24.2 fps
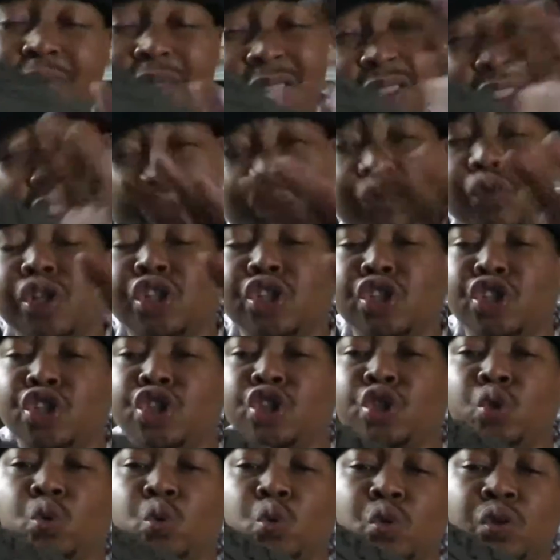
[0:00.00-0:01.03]
materials
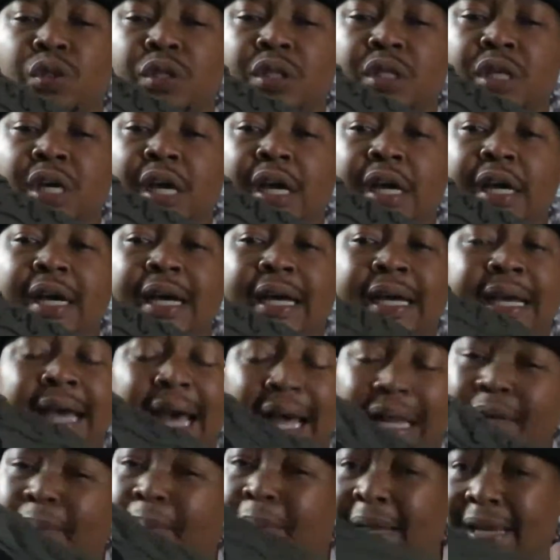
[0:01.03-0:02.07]
used,
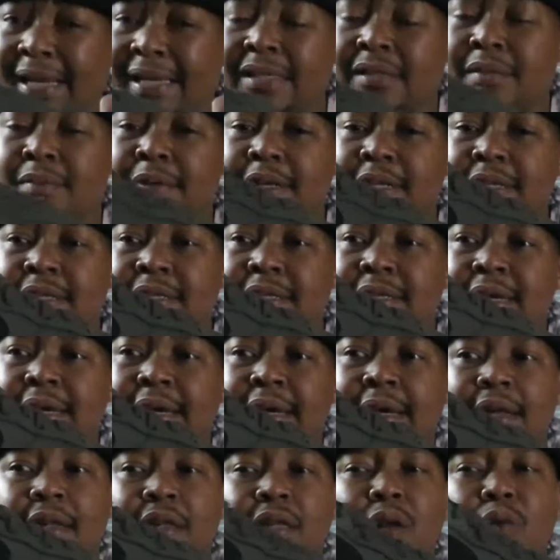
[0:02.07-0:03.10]
color placements,
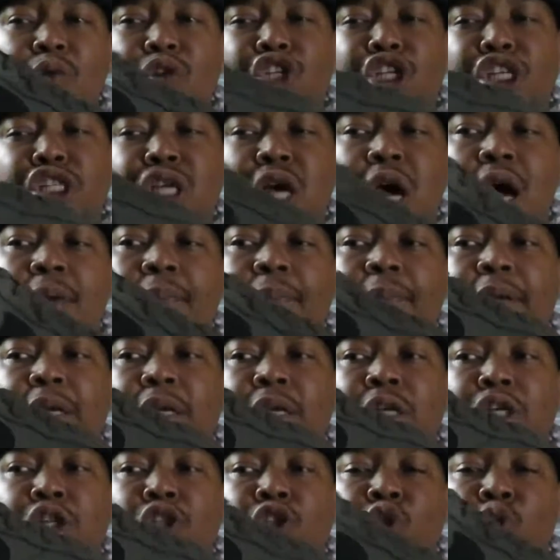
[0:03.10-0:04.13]
then we just hop
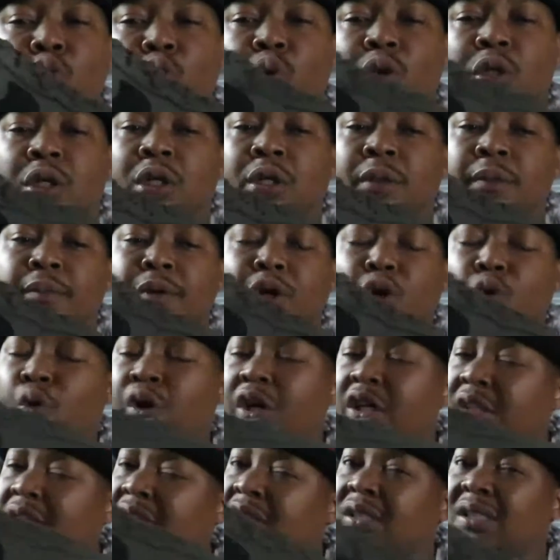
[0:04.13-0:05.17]
into a
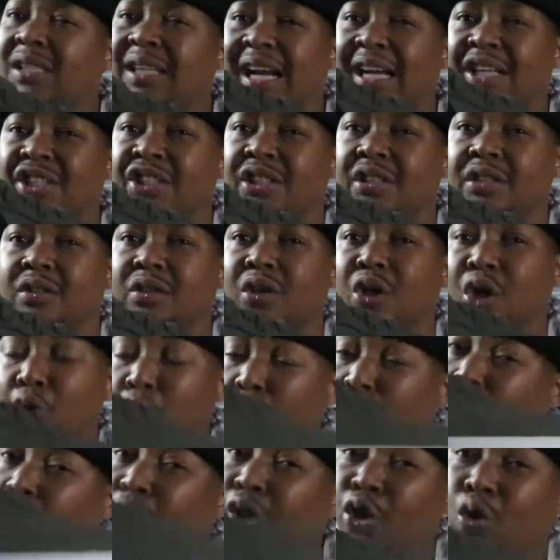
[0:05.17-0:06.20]
quick discussion
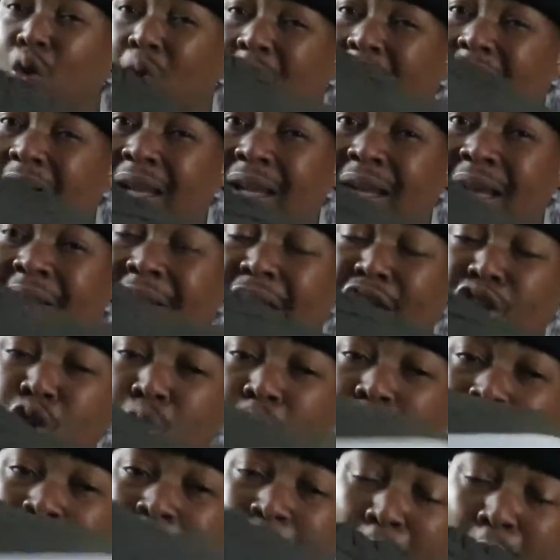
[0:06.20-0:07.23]
where you holler at
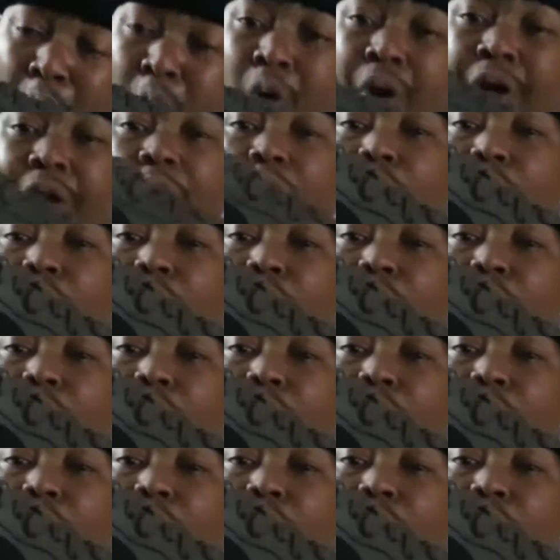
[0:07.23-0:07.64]
your boy,